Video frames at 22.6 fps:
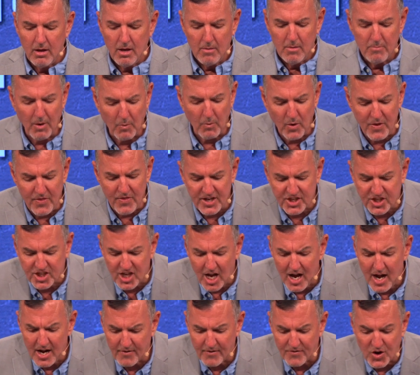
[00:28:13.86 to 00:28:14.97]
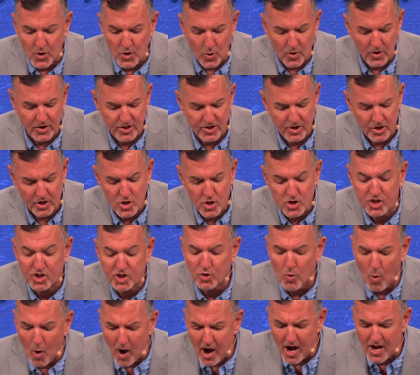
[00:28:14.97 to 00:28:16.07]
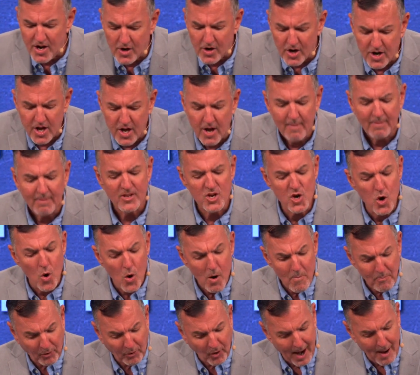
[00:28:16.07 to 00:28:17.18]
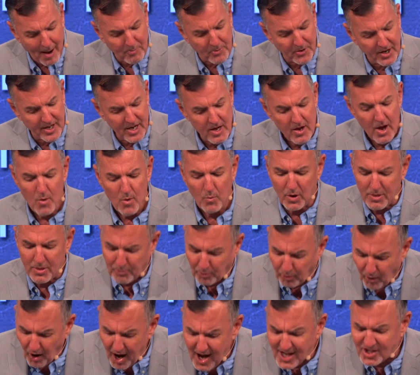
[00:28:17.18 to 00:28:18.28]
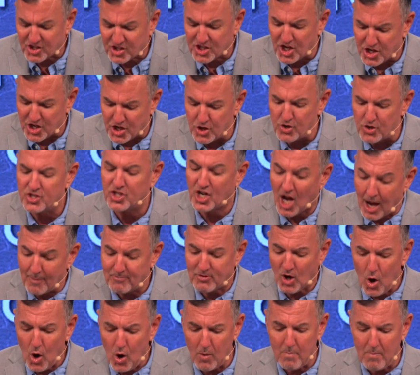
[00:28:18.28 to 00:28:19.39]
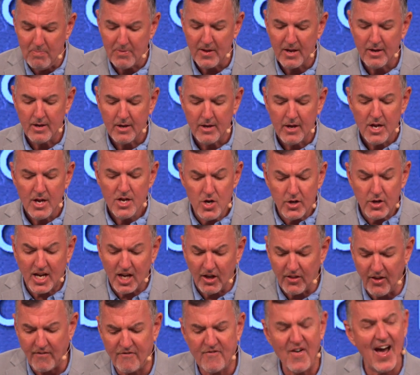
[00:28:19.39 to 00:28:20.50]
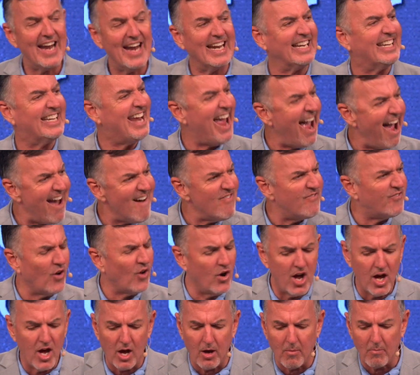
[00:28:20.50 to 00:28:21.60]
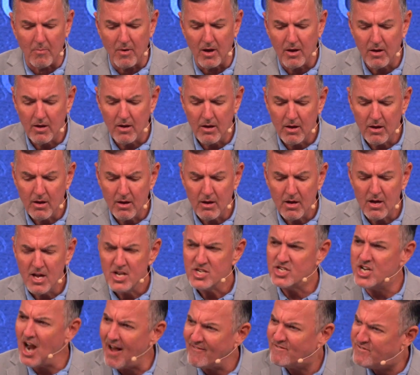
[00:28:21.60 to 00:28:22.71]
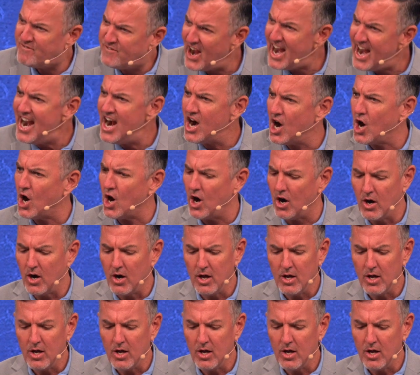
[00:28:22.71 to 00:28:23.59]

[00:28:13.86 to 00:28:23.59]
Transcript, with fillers: But when the son of yours, who squandered your property with prostitutes, comes home, you kill the fatted calf for him. It's not fair.